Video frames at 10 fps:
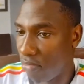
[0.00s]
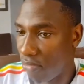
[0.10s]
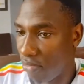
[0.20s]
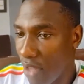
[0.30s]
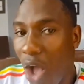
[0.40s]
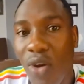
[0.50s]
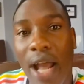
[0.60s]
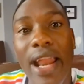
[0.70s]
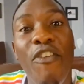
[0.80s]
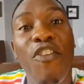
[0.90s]
How can
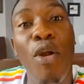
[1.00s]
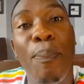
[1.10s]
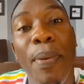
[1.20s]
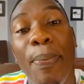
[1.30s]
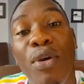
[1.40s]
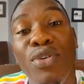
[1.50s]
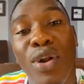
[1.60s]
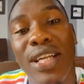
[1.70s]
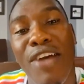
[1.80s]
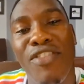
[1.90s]
I follow people who don't
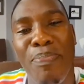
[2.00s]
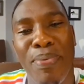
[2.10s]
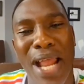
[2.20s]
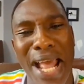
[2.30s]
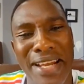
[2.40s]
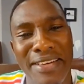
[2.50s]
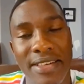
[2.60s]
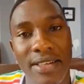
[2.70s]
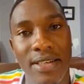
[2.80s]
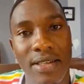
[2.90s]
have a plan?
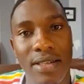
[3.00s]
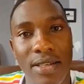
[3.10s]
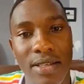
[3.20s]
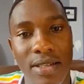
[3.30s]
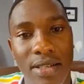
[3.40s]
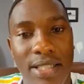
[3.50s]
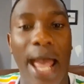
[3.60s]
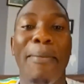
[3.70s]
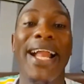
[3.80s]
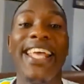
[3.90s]

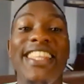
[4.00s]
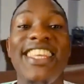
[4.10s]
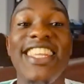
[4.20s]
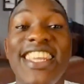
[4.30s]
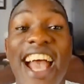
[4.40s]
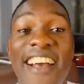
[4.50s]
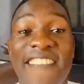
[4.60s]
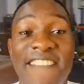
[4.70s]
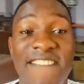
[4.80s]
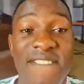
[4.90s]
Tamale nyirida.
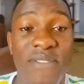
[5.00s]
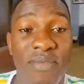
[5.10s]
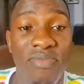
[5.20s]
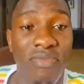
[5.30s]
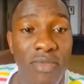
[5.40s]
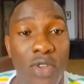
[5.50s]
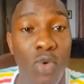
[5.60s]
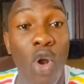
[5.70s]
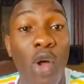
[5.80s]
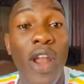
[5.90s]

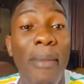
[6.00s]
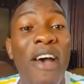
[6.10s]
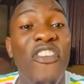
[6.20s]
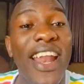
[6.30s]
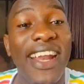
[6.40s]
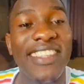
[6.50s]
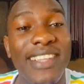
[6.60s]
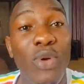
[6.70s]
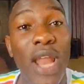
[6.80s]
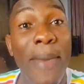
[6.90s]
Onaba fada na
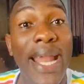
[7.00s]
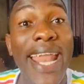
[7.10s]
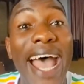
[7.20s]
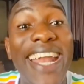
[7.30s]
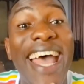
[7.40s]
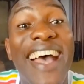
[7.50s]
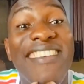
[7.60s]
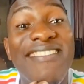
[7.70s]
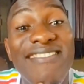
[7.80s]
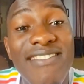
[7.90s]
sauda madada.
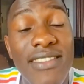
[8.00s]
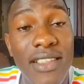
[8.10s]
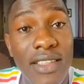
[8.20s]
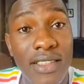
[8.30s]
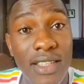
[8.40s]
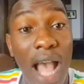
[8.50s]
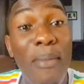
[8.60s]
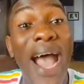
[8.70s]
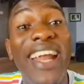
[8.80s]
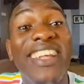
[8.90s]

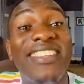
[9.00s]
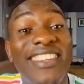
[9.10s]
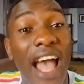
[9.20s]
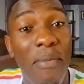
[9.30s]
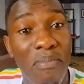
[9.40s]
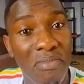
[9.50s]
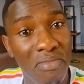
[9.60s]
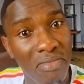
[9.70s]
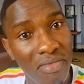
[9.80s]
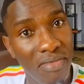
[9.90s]
Hamandi Sam.
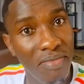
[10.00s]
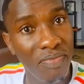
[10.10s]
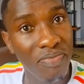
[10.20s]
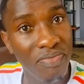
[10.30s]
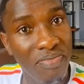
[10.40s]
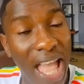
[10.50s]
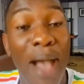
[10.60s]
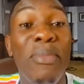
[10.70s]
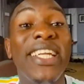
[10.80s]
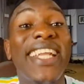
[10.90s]
I'm
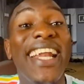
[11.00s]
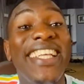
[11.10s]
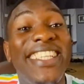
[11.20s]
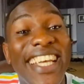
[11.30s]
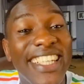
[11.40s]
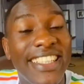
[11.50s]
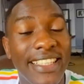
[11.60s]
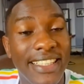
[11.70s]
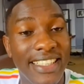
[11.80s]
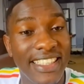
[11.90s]
intelligent.
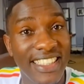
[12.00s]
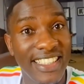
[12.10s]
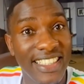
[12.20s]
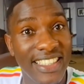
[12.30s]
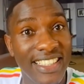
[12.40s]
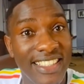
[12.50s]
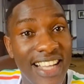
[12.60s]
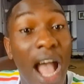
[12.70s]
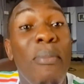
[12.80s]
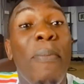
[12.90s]

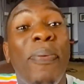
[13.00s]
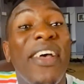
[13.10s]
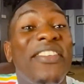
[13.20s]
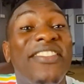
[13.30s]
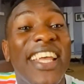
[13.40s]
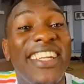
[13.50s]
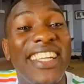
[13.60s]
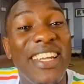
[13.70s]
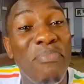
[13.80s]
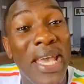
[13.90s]
I'm a president in
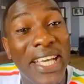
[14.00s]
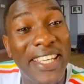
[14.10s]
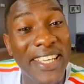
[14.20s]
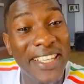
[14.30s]
the making.